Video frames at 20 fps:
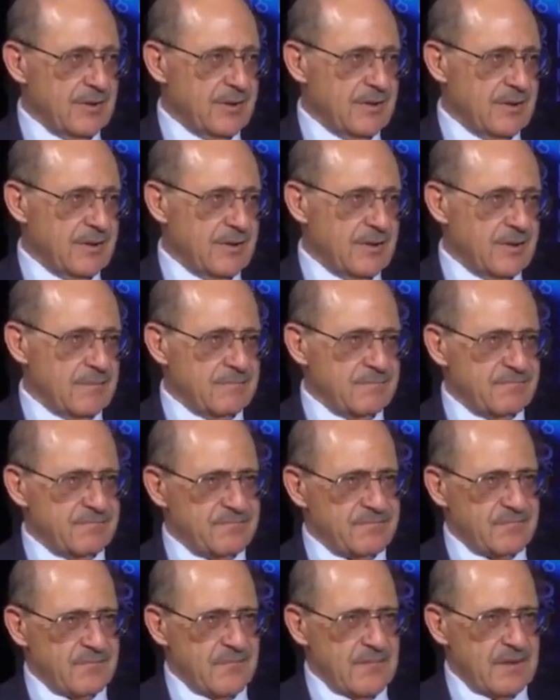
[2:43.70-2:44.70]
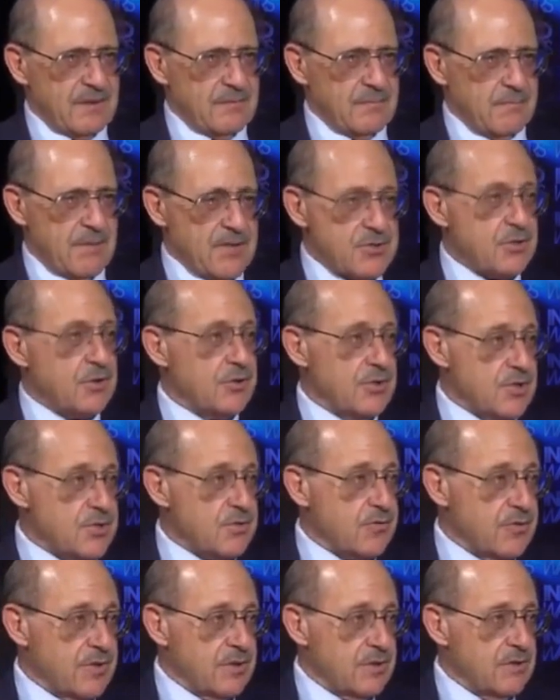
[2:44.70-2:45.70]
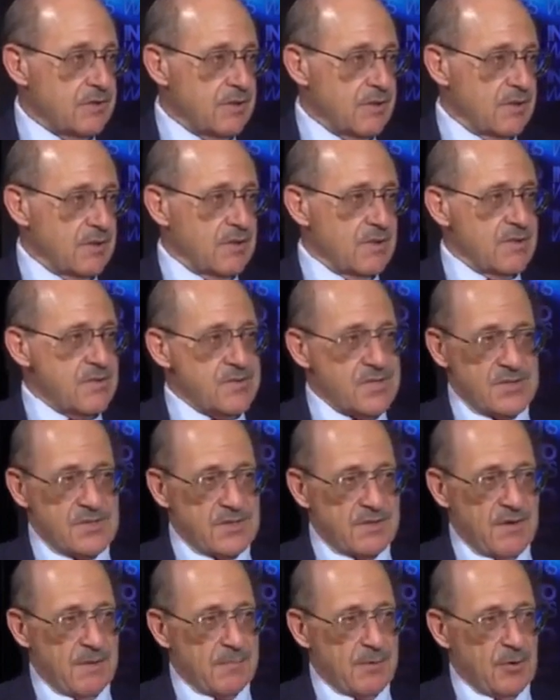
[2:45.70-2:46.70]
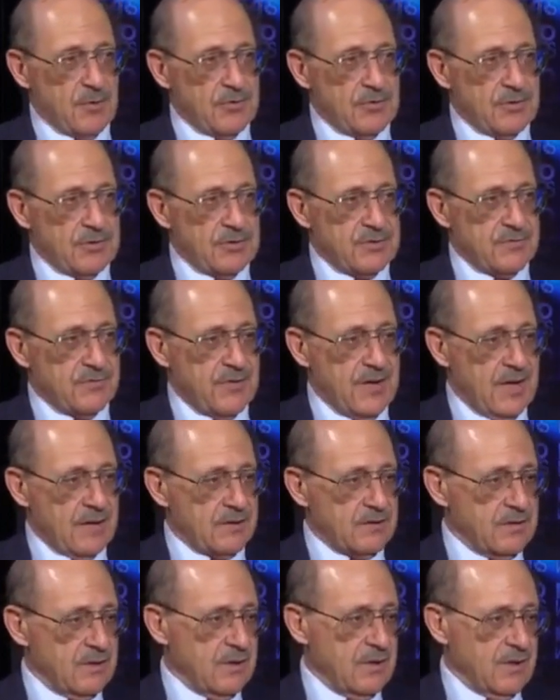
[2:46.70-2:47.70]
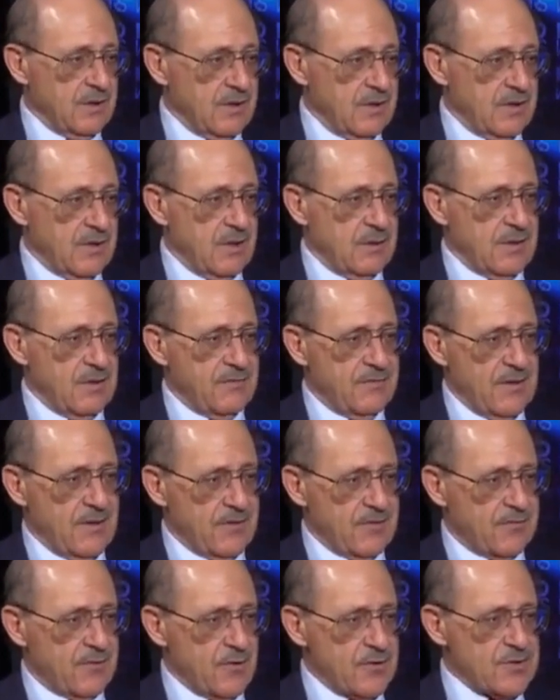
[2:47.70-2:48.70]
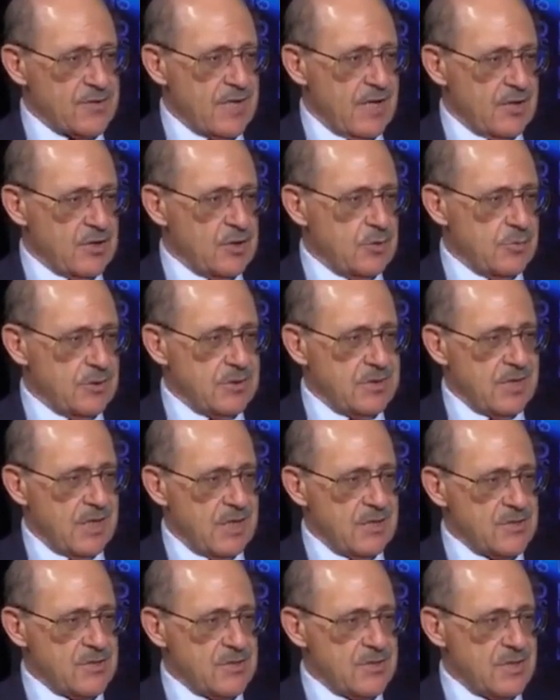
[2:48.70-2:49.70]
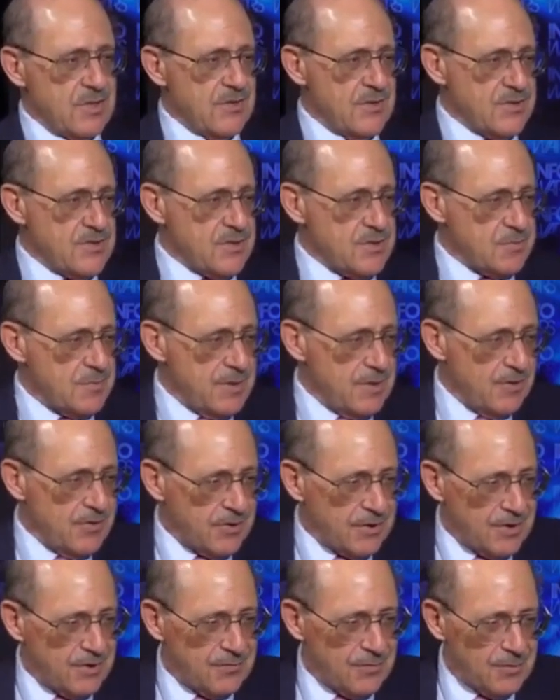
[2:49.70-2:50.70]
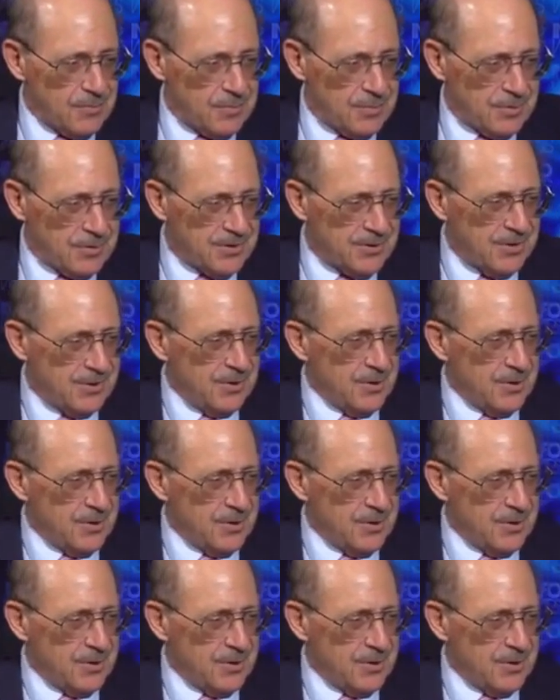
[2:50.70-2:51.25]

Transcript: muscular dystrophy, cystic fibrosis. In fact, I found the first non-human case, and this is me on the cover of the book,